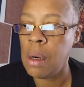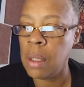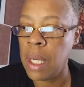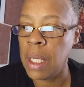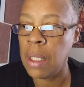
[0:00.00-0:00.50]

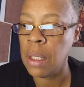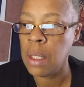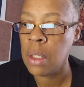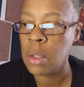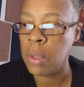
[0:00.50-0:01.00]
Okay,
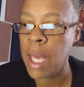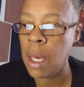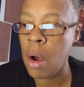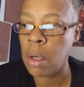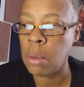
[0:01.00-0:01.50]
so
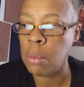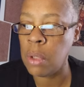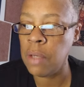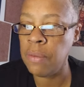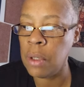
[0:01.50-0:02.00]
that ought to
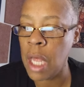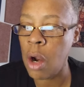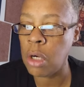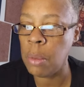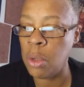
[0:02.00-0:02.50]
be
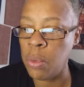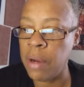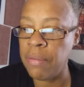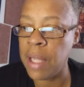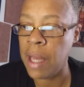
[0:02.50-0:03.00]
a
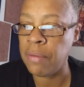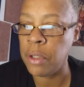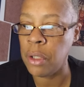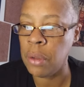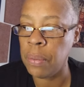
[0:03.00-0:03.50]
red flag for
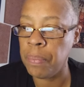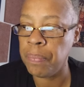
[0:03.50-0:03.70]
you.